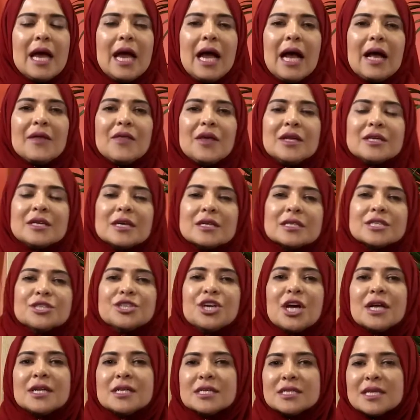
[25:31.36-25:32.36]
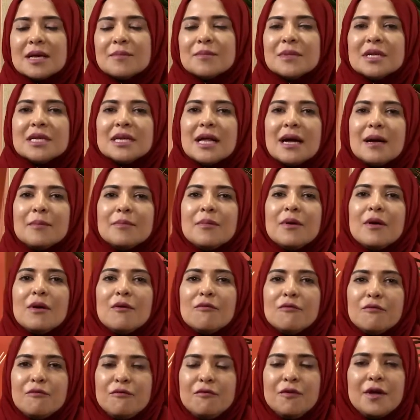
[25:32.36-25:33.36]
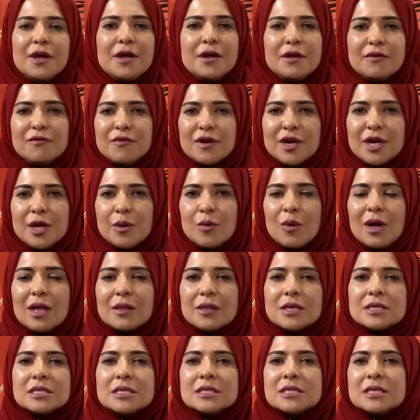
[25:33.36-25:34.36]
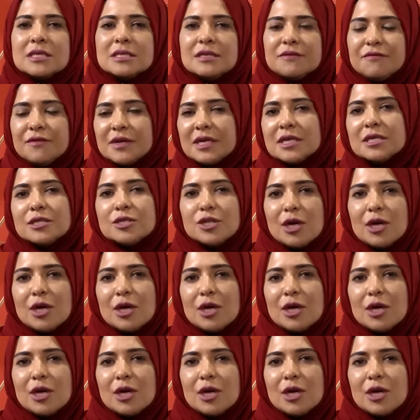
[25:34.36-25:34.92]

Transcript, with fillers: I think Dr. Shaheda summed it up very, very well. This is a difficult